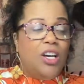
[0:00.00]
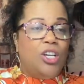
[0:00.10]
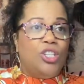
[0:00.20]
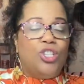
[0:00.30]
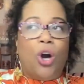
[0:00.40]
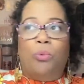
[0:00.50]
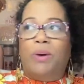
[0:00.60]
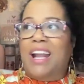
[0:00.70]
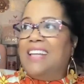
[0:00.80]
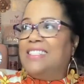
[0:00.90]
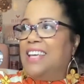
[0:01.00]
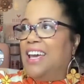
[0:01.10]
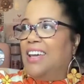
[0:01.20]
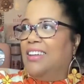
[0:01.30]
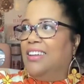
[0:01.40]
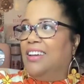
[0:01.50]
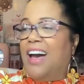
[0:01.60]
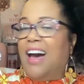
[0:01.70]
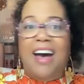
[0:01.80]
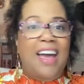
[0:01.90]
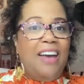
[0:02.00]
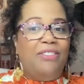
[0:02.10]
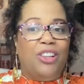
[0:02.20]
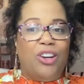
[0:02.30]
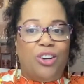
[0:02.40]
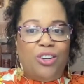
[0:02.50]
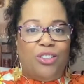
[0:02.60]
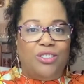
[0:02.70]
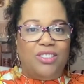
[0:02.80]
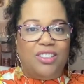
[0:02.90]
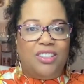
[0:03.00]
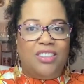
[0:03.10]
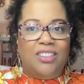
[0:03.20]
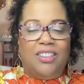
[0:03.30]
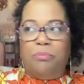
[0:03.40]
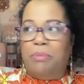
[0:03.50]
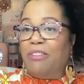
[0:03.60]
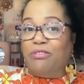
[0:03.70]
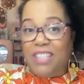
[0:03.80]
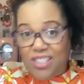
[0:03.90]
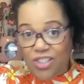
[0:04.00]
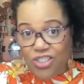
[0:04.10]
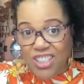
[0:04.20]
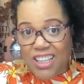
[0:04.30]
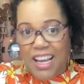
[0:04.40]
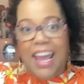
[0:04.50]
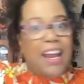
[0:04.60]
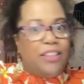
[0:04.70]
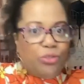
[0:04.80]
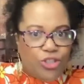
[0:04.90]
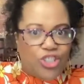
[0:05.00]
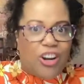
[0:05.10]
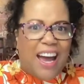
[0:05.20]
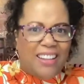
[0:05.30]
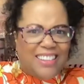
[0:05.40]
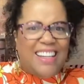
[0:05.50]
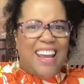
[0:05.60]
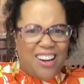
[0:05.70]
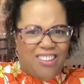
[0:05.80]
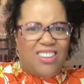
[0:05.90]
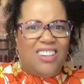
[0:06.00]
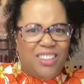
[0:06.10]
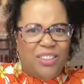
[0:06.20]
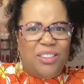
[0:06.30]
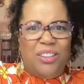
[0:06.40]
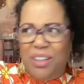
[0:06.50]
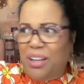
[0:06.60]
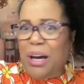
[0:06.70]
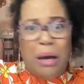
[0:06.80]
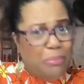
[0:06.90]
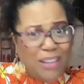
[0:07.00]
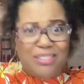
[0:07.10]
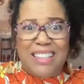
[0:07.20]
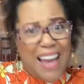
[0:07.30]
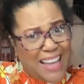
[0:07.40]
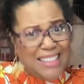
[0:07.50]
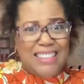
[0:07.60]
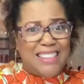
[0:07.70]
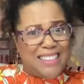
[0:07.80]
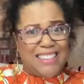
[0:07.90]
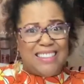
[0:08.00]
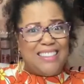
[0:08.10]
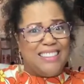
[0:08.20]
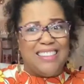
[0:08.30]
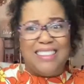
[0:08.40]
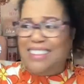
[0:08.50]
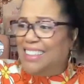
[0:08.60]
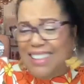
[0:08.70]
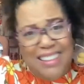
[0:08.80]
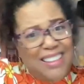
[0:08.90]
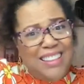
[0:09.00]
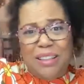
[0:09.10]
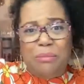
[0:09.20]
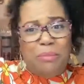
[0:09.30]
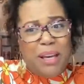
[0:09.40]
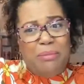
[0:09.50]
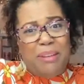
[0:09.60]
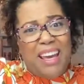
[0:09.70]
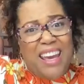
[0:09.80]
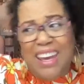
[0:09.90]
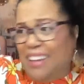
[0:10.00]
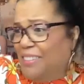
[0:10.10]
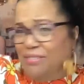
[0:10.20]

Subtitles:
So when I say I have learned by researching and through trial and error about taxes, baby,